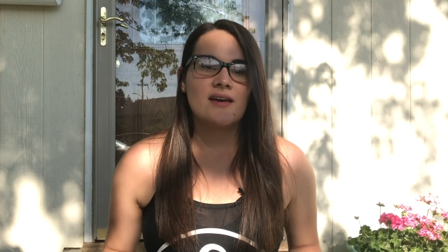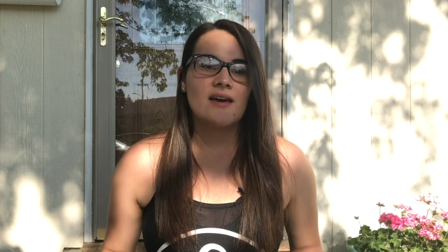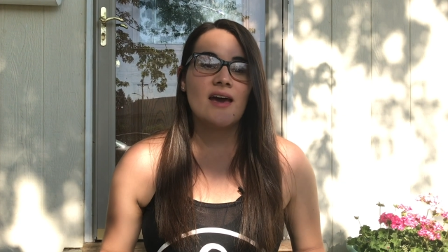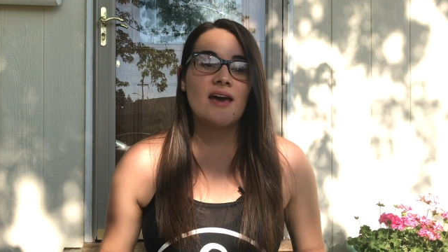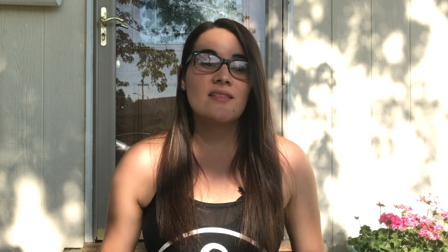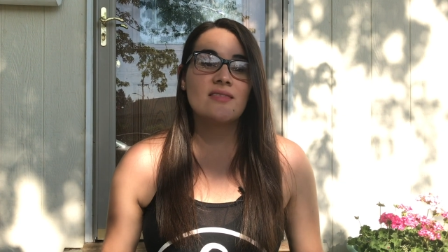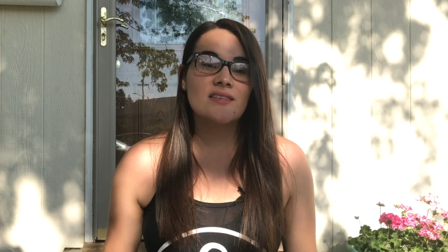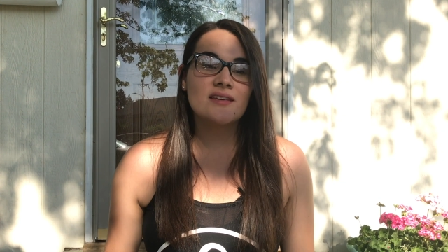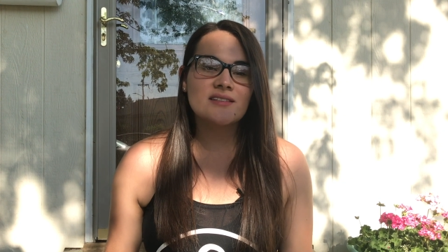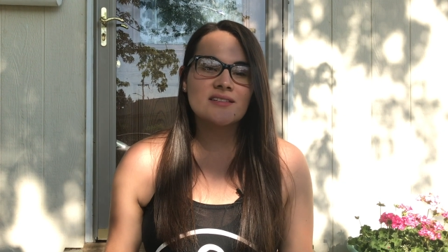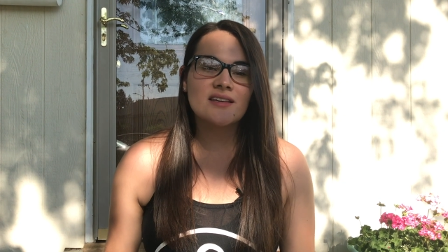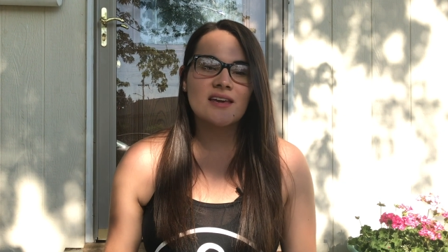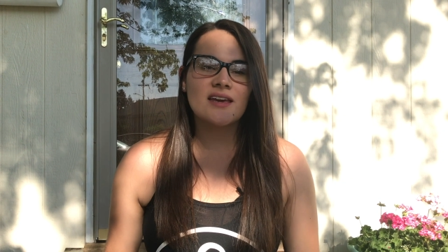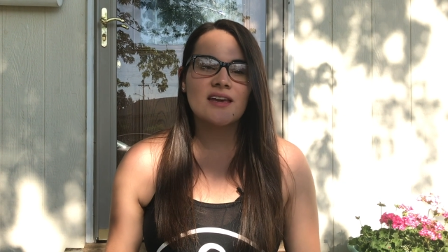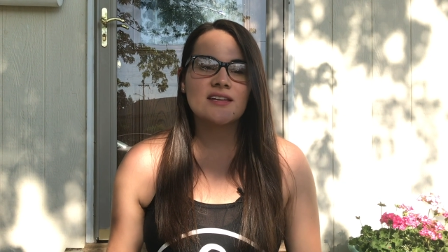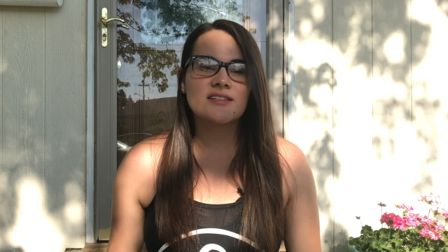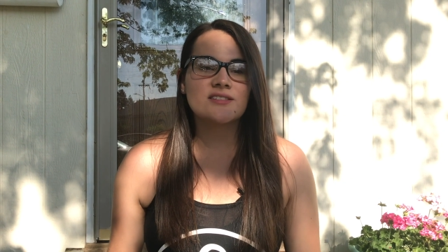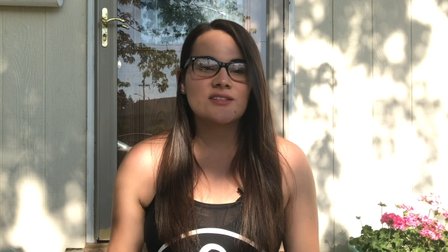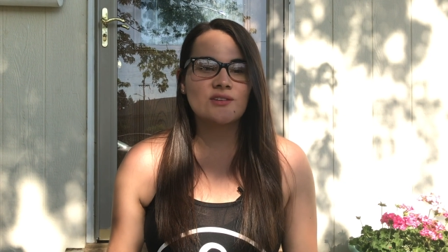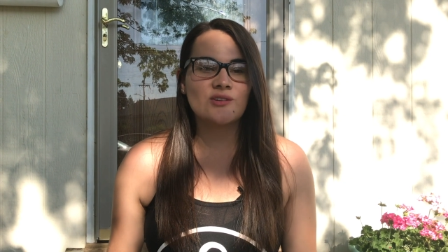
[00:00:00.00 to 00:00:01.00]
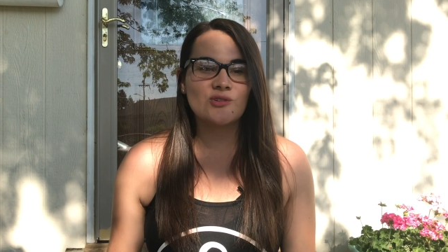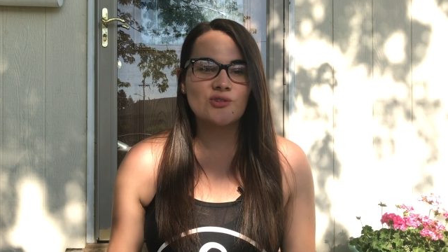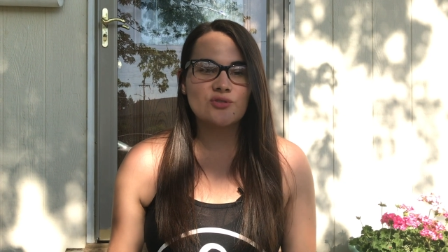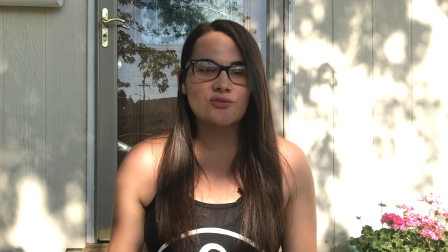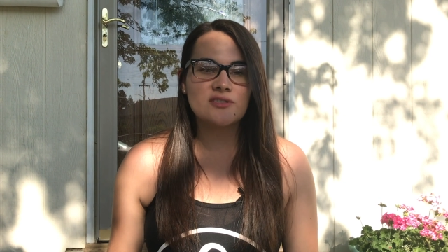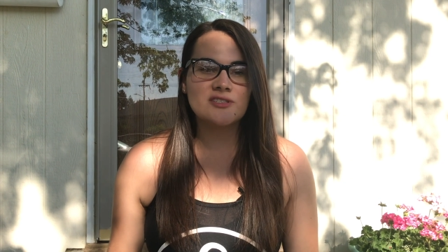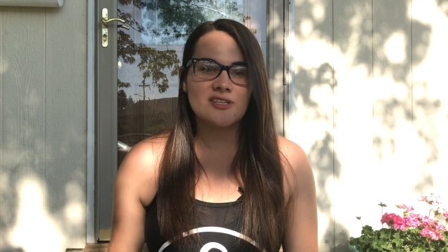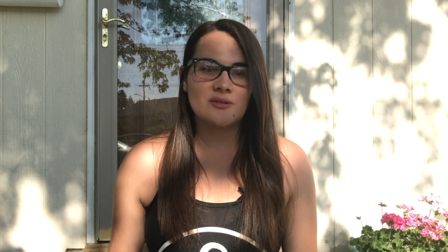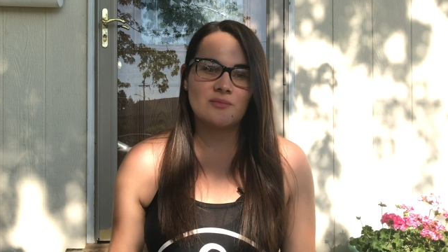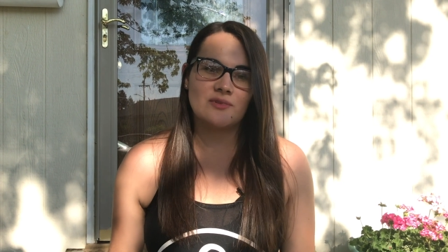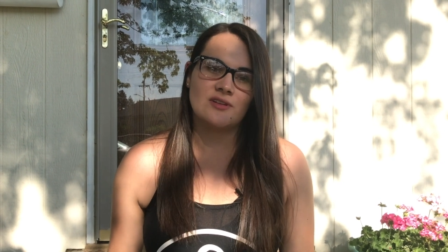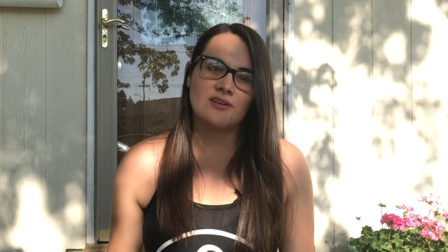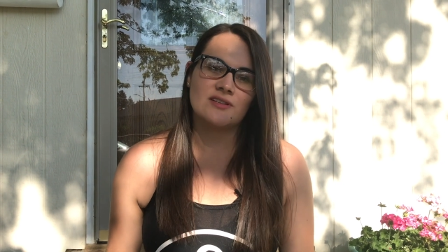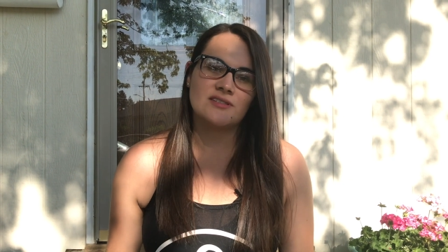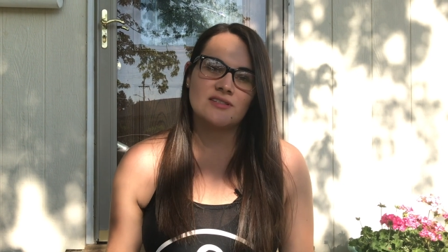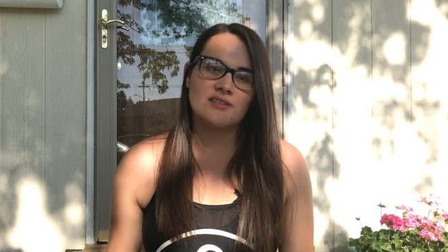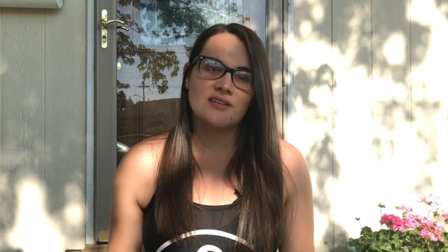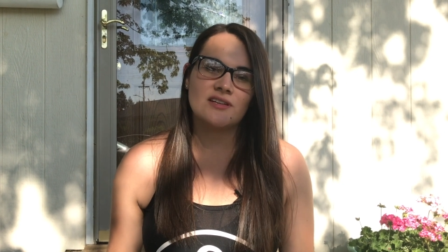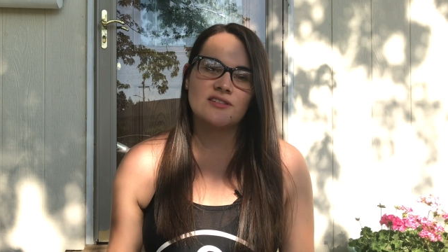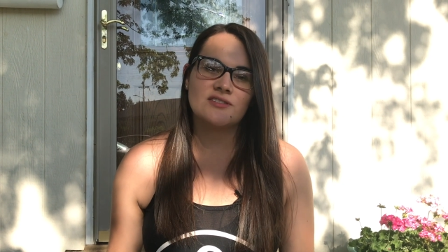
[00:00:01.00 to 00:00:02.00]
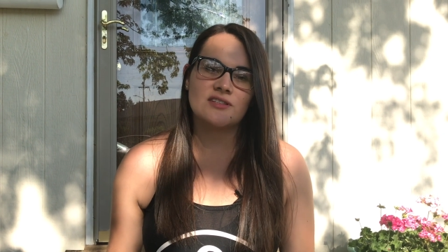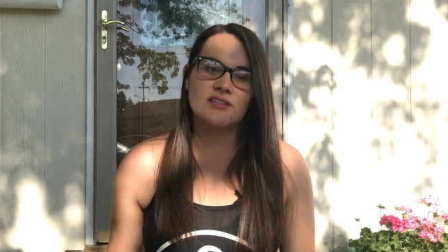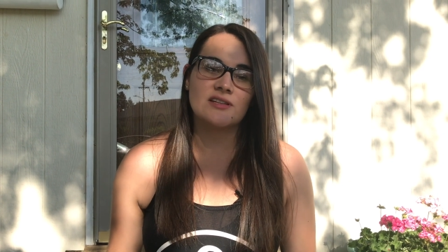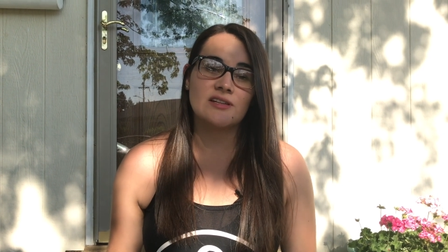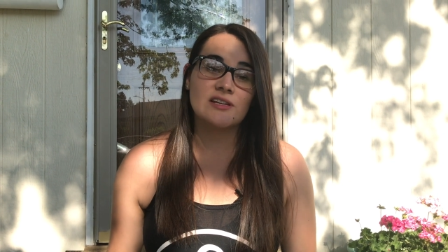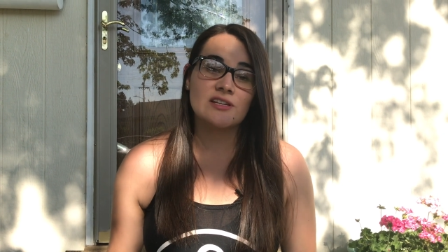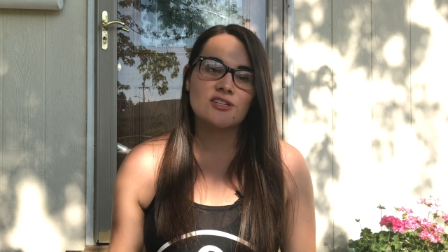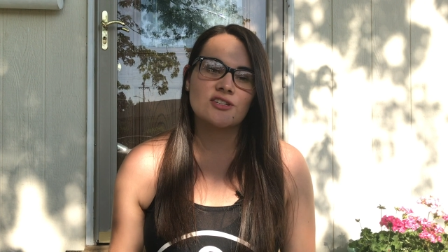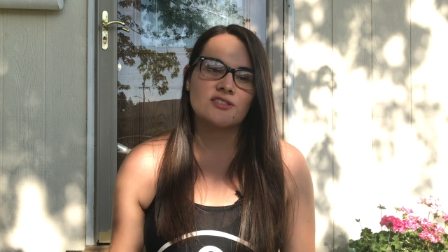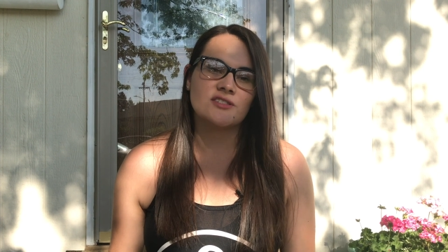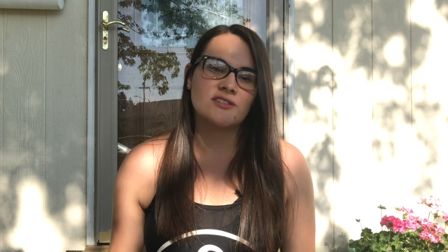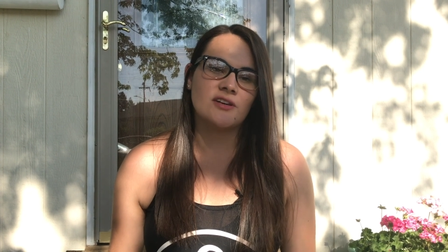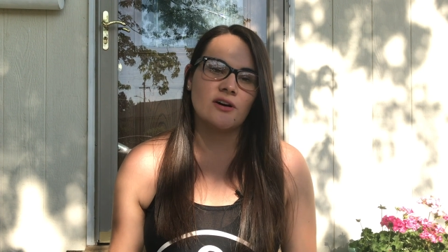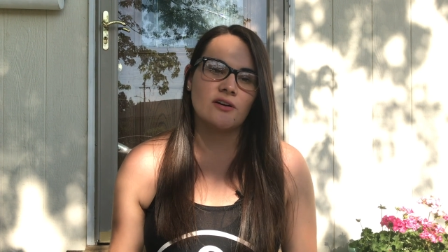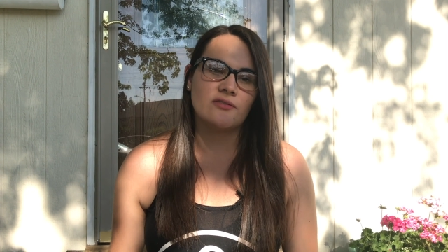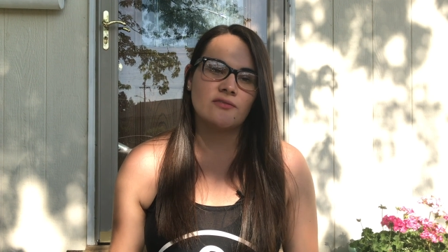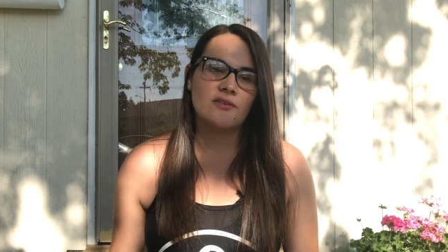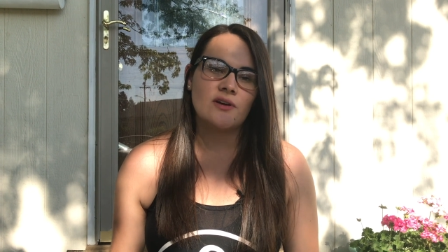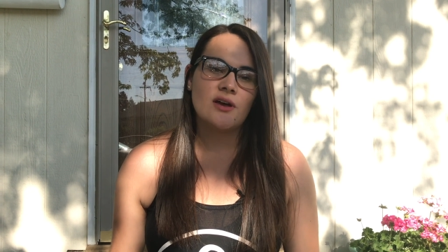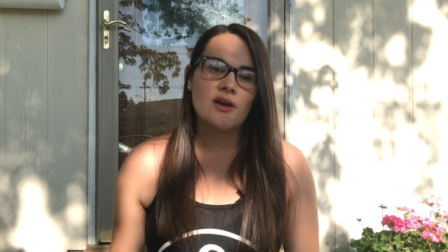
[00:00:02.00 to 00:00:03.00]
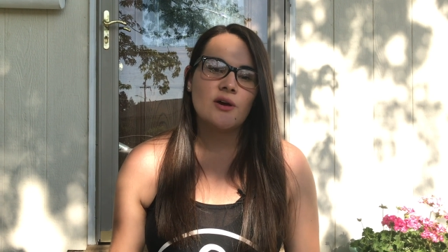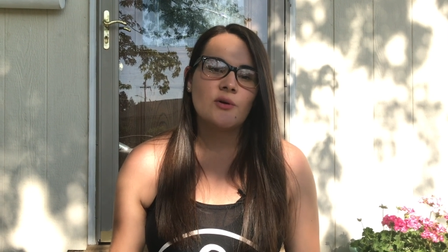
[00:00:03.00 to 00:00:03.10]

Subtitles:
In this case, the neutral stimulus is the leash itself,